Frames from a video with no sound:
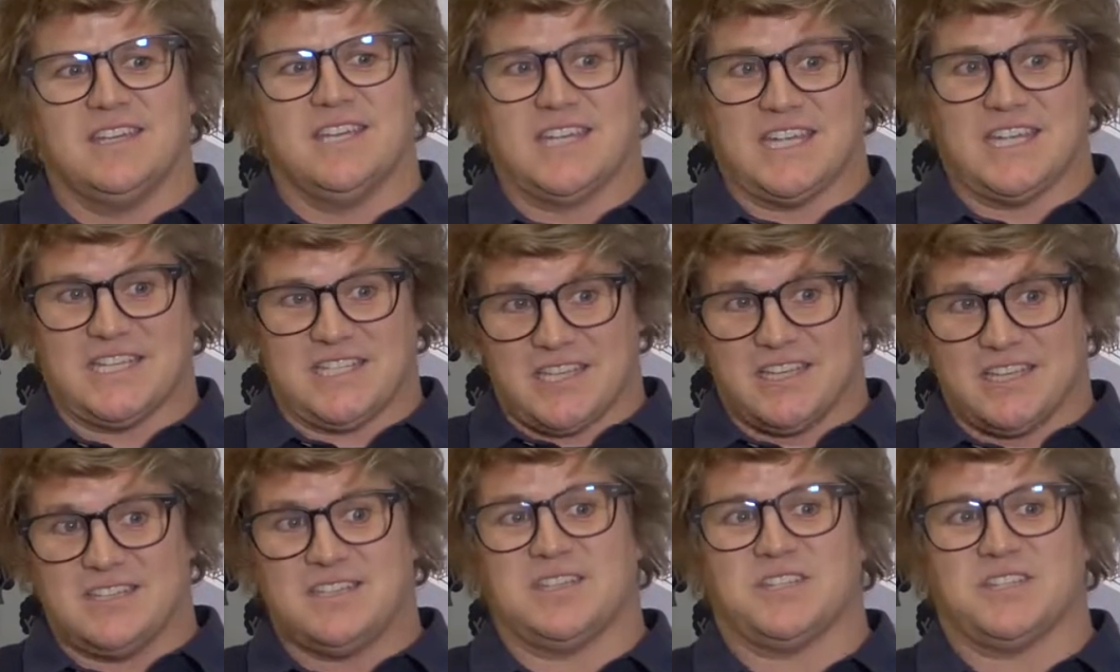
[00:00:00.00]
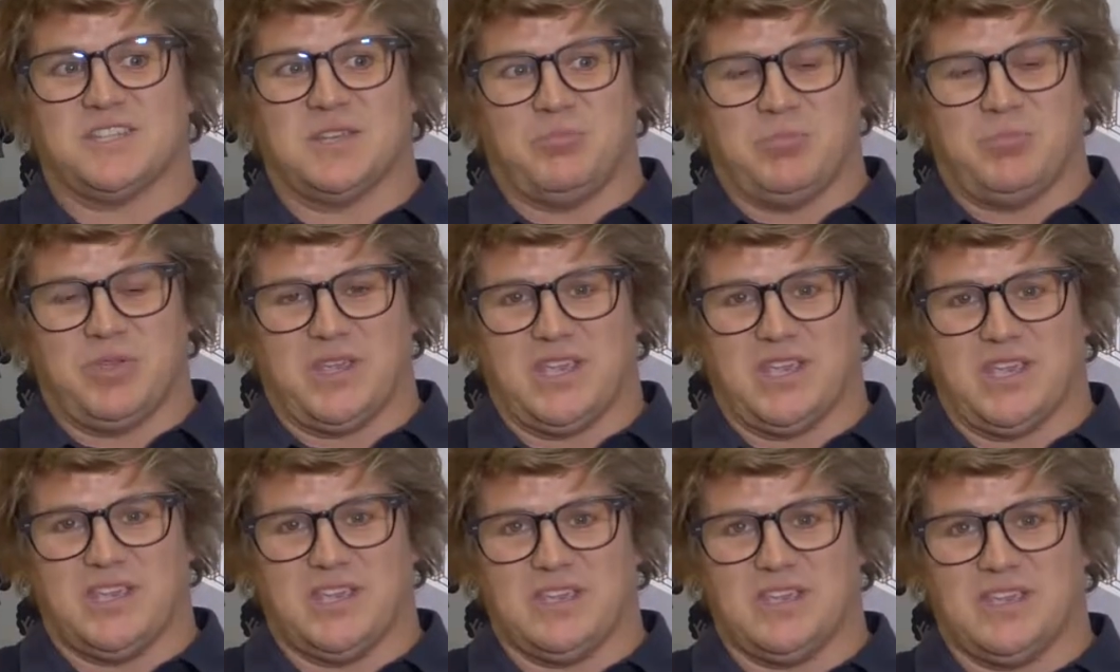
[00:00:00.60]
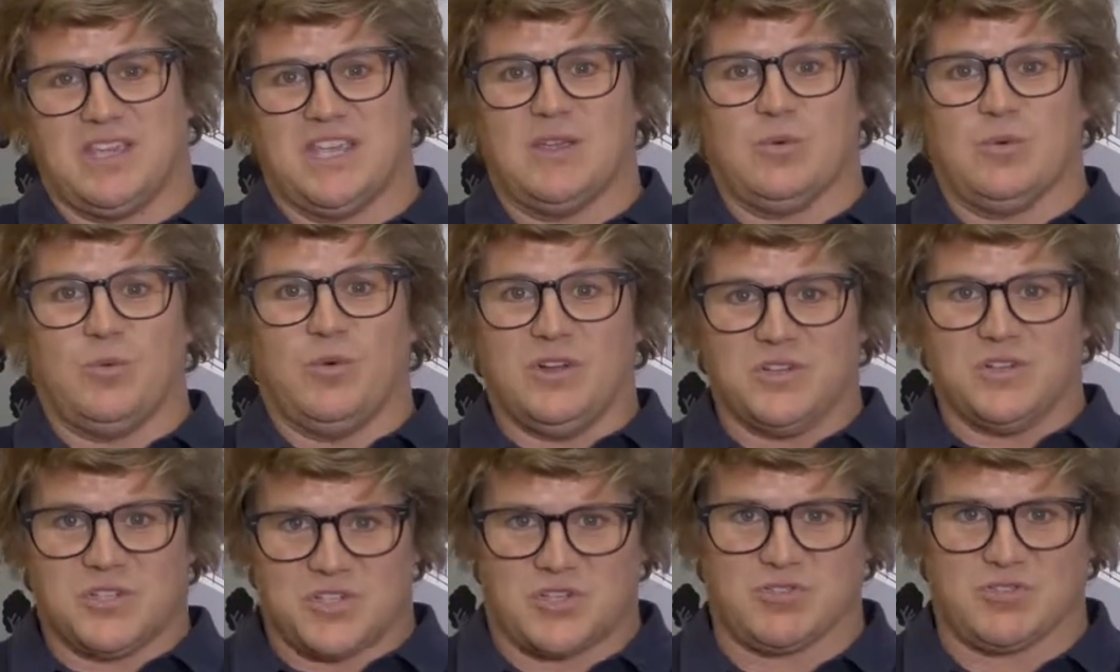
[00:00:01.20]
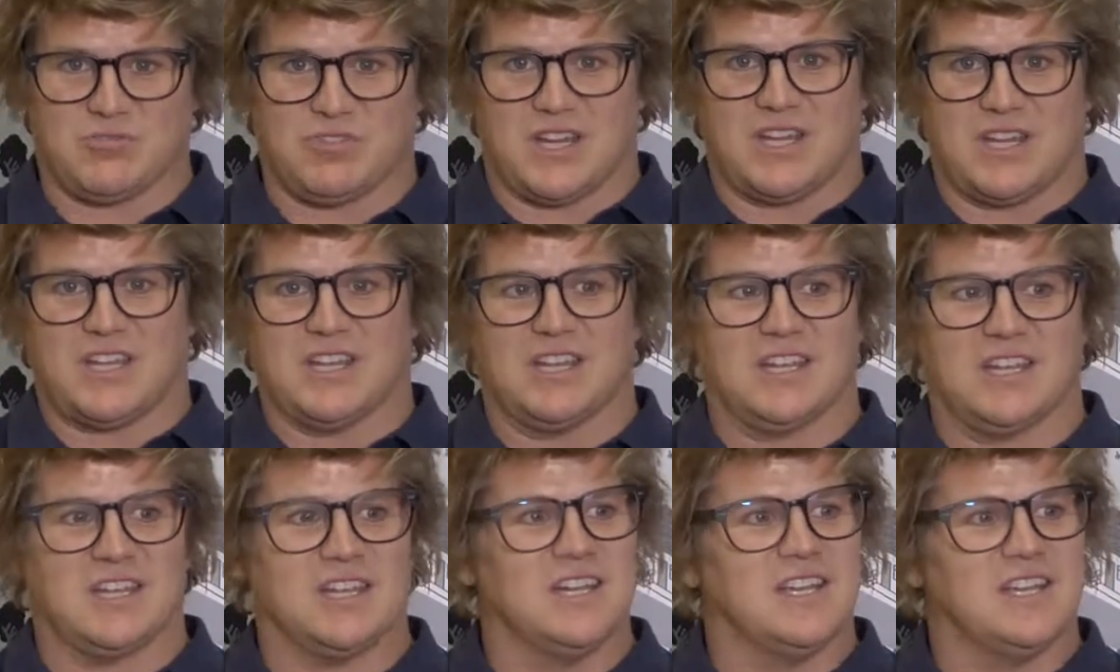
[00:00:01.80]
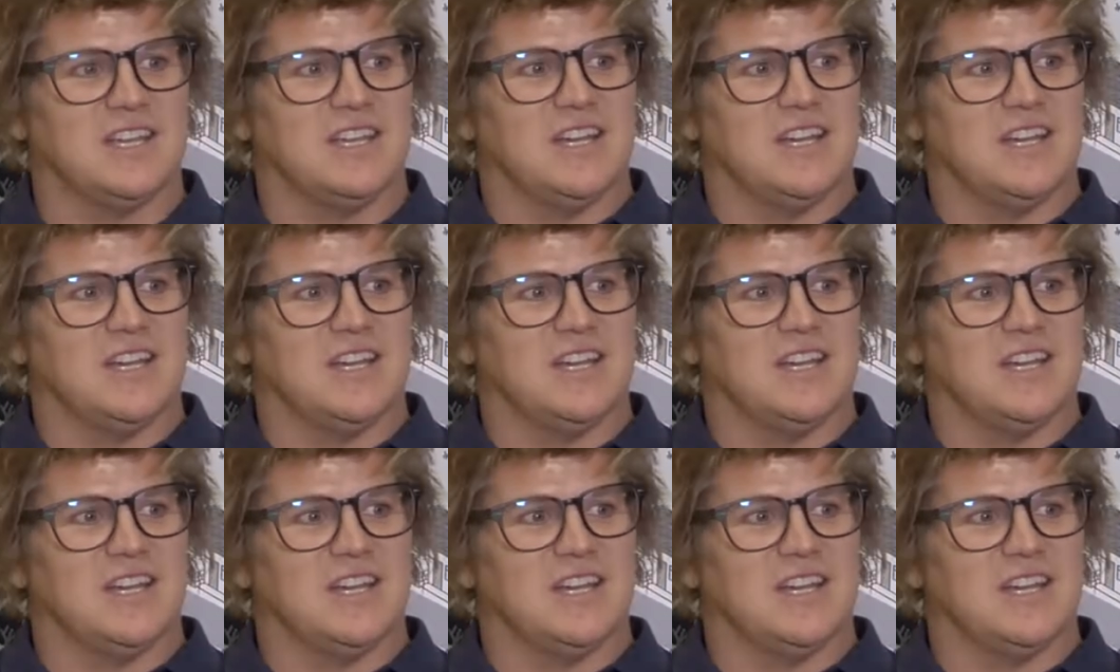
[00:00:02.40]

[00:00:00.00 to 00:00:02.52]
He did disappear. He was drinking.